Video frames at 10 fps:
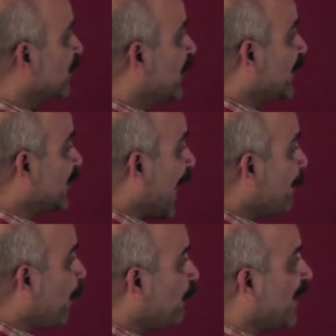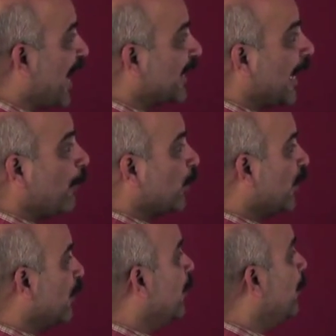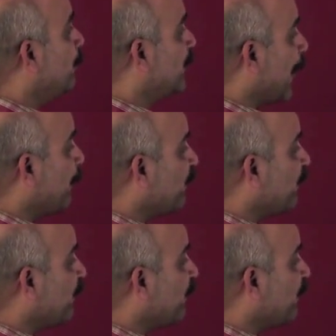the type of diagram or the type